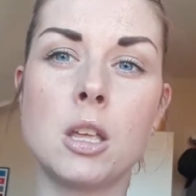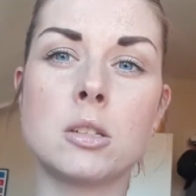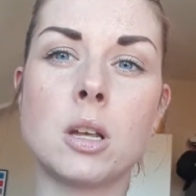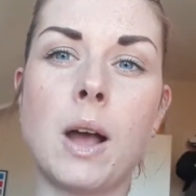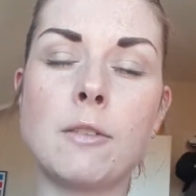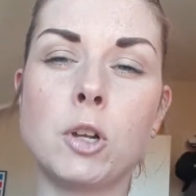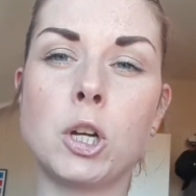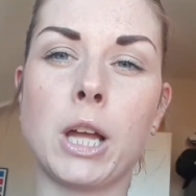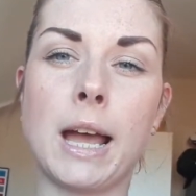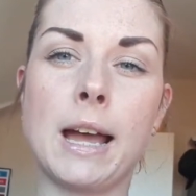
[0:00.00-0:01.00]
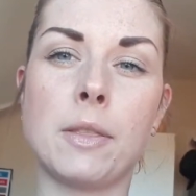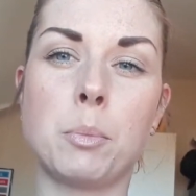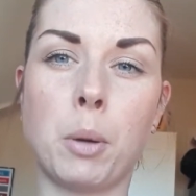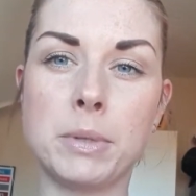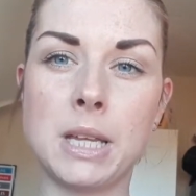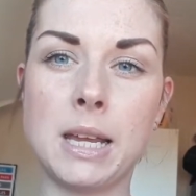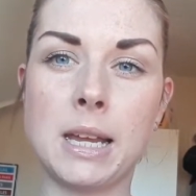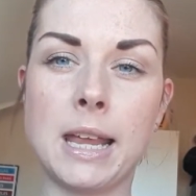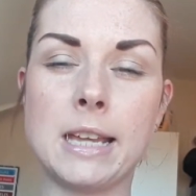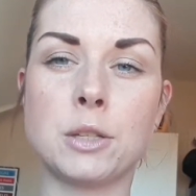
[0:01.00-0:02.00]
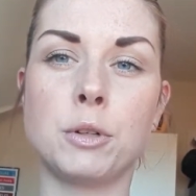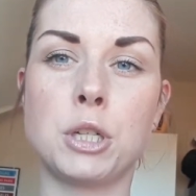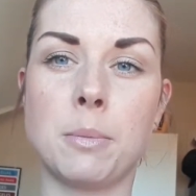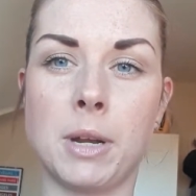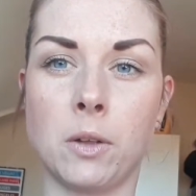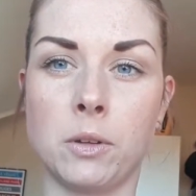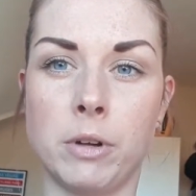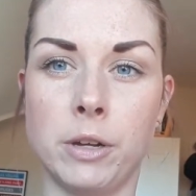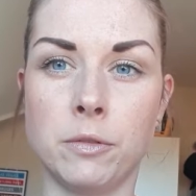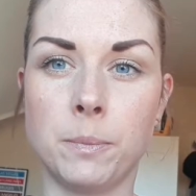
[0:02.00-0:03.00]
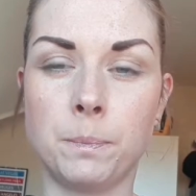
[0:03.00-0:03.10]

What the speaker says: So have a look at the property. Is there a chimney on the roof?